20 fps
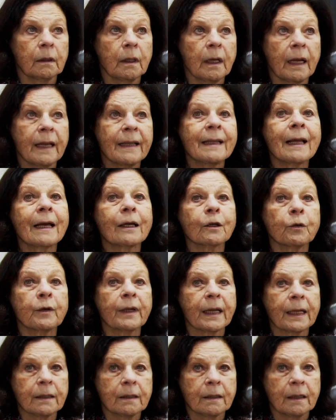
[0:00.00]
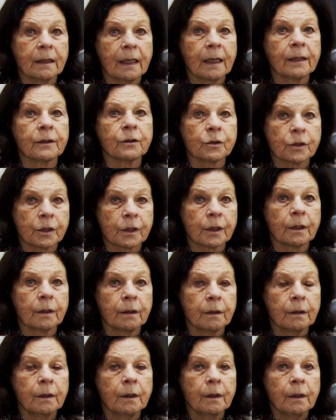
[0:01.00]
and that created the energy
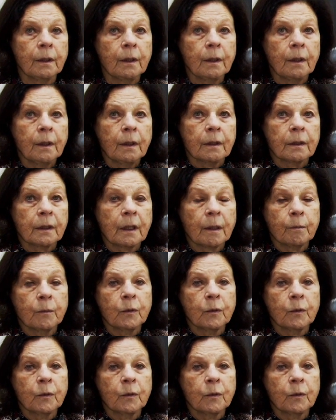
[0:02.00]
that